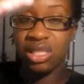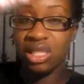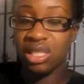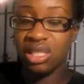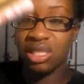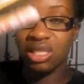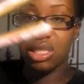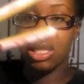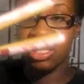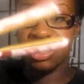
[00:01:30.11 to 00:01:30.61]

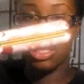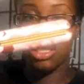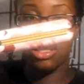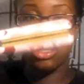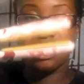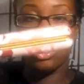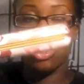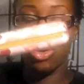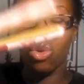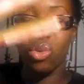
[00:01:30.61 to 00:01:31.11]
It is
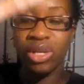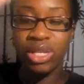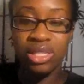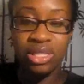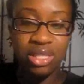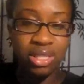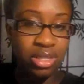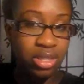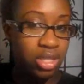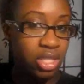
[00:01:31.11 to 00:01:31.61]
so
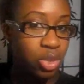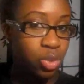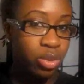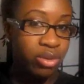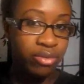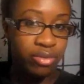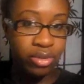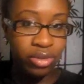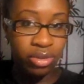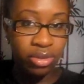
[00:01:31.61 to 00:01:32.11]
easy to
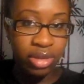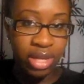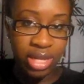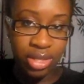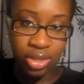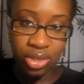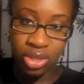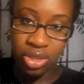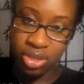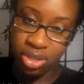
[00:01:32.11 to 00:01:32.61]
swivel
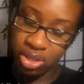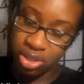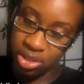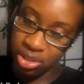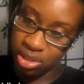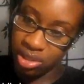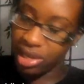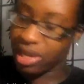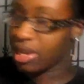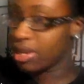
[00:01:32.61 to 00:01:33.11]
and
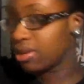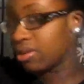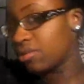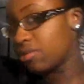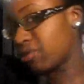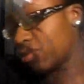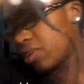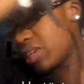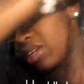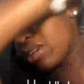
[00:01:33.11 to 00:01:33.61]
turn and
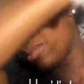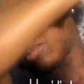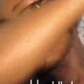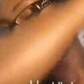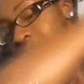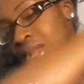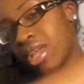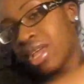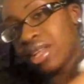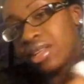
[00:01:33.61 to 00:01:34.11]
flip
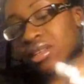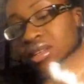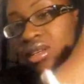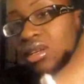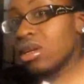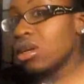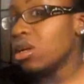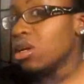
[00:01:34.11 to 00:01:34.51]
and